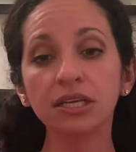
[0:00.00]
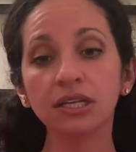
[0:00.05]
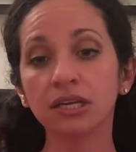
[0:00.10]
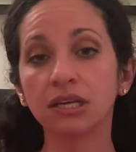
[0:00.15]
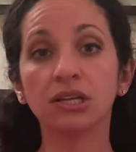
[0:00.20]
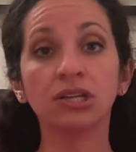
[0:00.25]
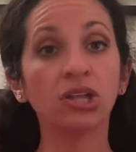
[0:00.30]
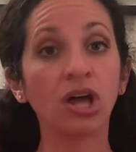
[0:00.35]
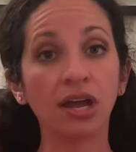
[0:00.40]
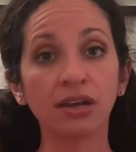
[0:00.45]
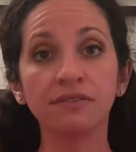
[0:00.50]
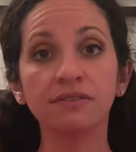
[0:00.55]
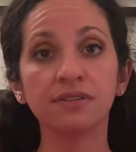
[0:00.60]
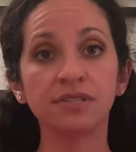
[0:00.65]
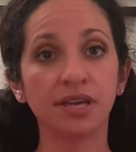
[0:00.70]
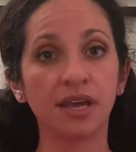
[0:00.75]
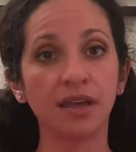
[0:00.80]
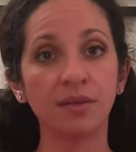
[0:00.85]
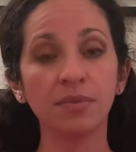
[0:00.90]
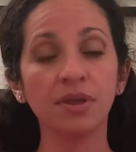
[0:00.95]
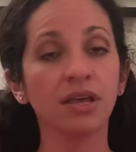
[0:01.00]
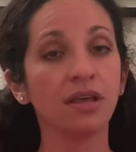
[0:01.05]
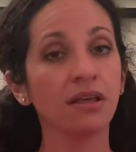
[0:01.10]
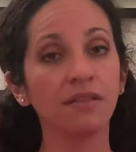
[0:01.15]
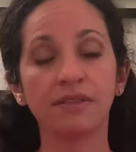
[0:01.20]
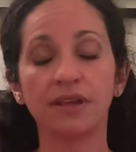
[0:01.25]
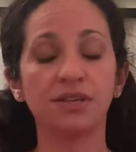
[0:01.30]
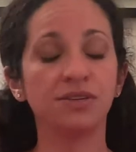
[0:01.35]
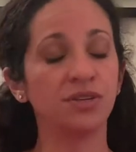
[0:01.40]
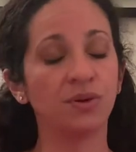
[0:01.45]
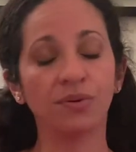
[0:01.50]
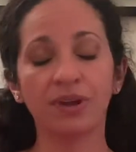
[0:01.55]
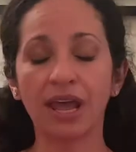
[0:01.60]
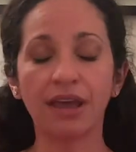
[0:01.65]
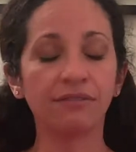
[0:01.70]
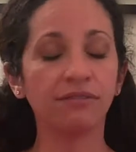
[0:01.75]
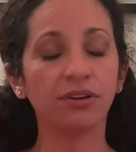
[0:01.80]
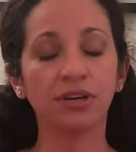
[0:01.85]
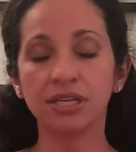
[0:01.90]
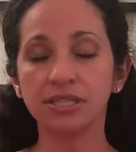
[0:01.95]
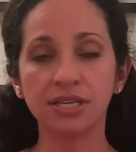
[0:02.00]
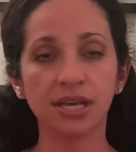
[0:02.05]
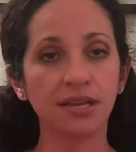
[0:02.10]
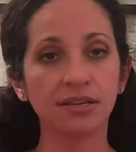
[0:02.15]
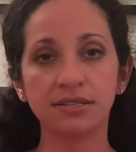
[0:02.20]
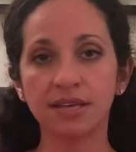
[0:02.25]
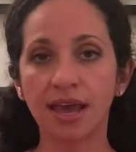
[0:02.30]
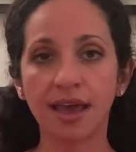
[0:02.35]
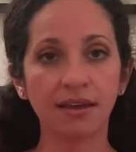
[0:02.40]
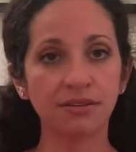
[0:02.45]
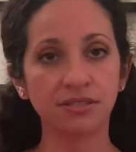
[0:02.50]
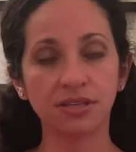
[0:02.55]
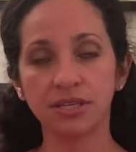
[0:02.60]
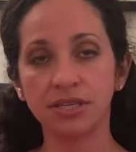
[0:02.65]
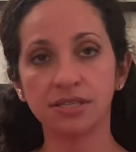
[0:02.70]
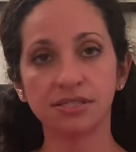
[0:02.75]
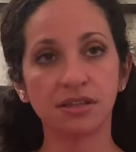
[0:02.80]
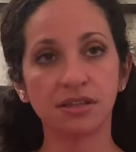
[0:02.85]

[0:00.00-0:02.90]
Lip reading: like a lot of the time, that don't ever intend to act on these